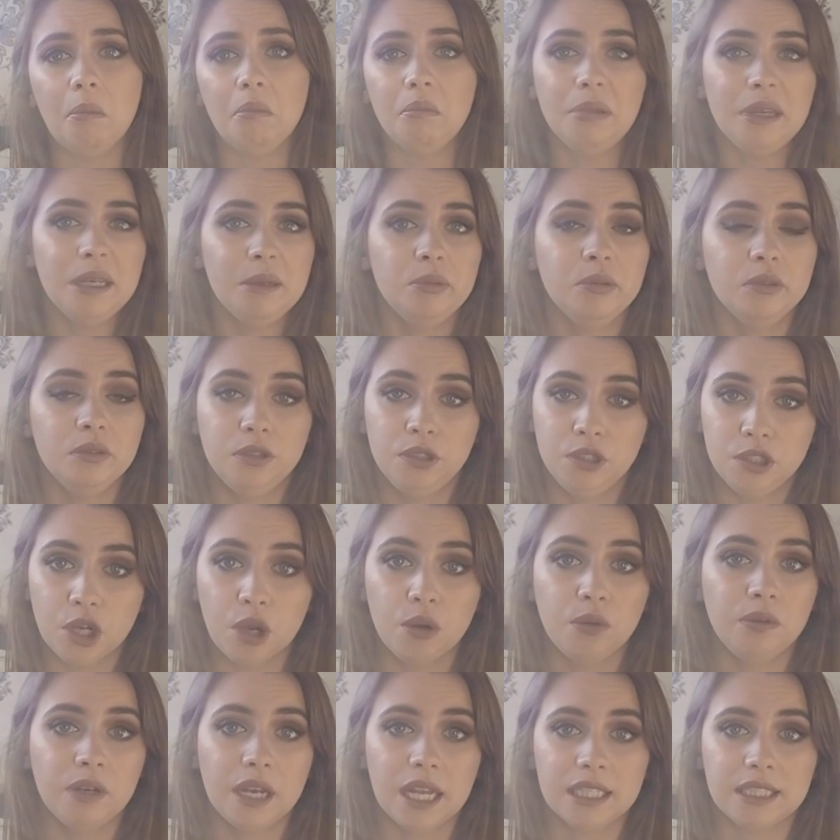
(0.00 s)
people
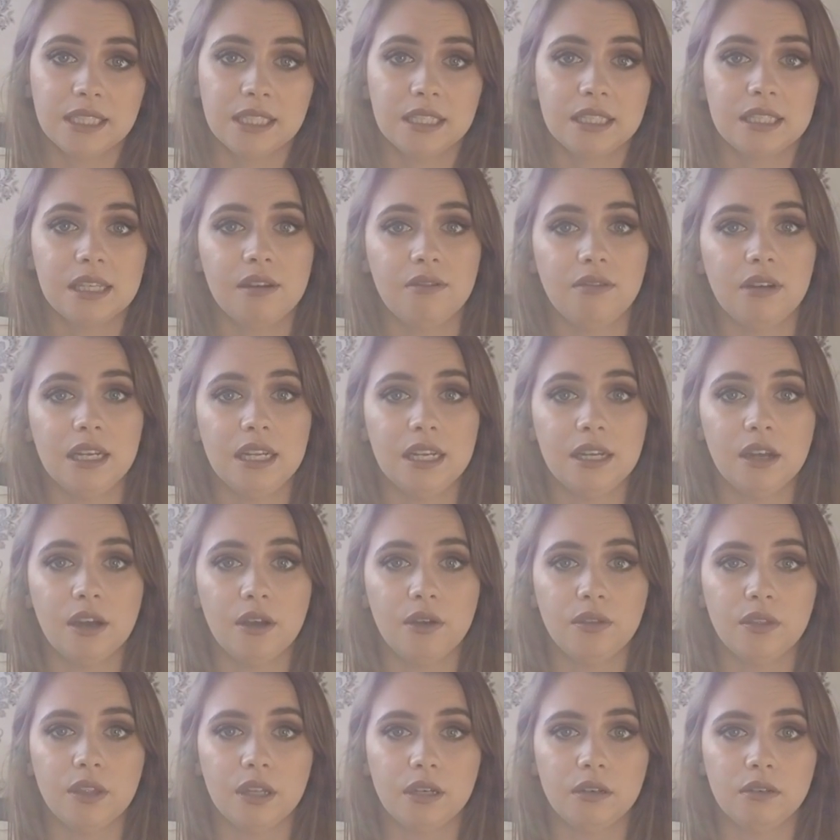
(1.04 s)
don't necessarily
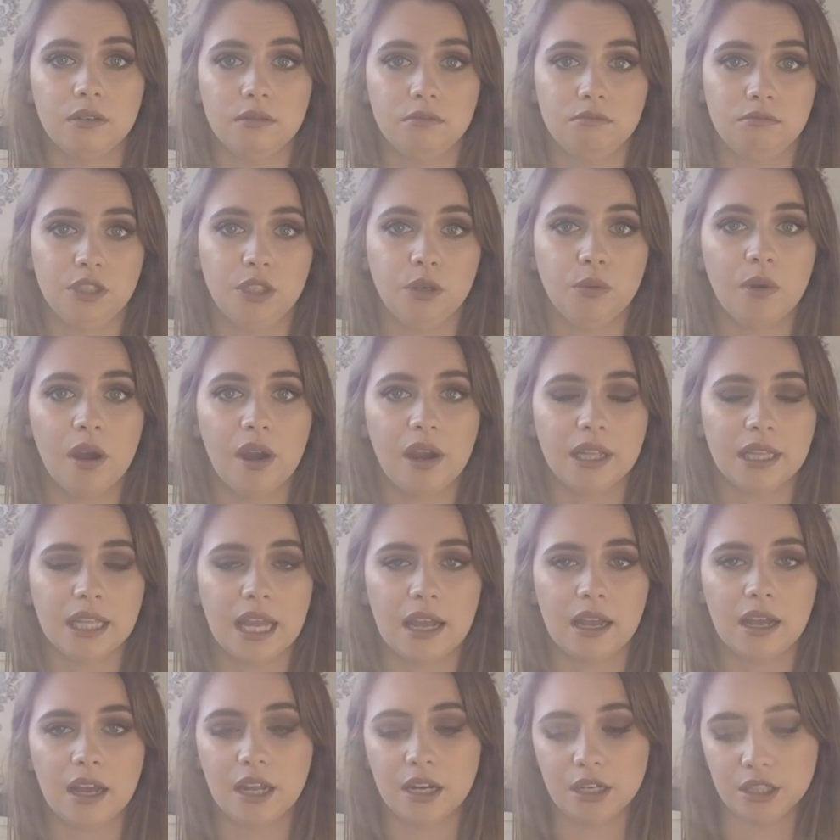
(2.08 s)
know that you're wearing
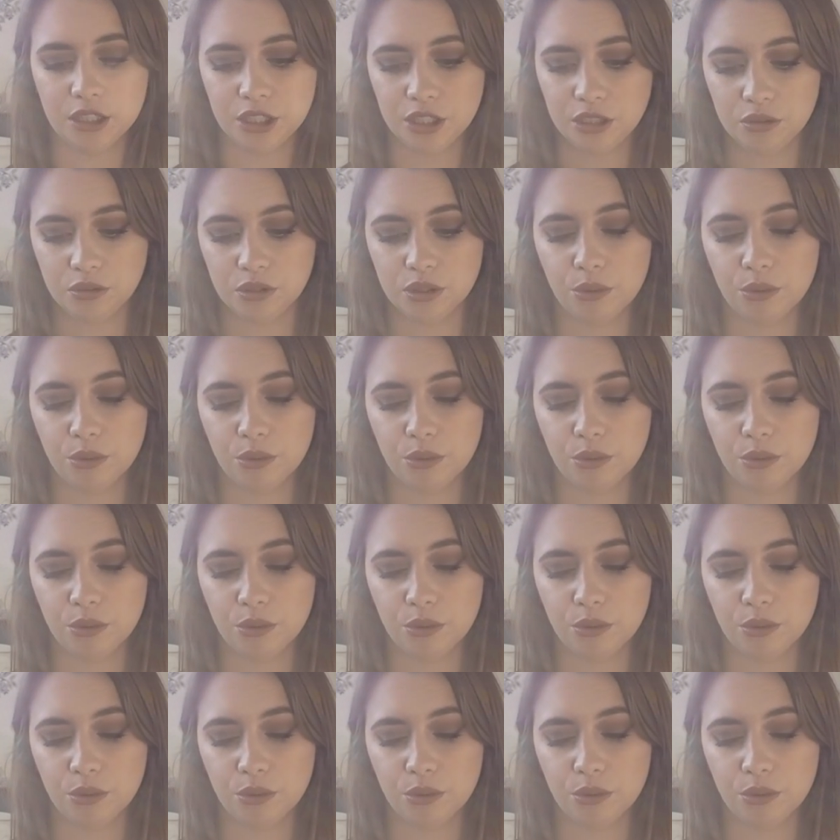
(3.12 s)
that kind of shoe.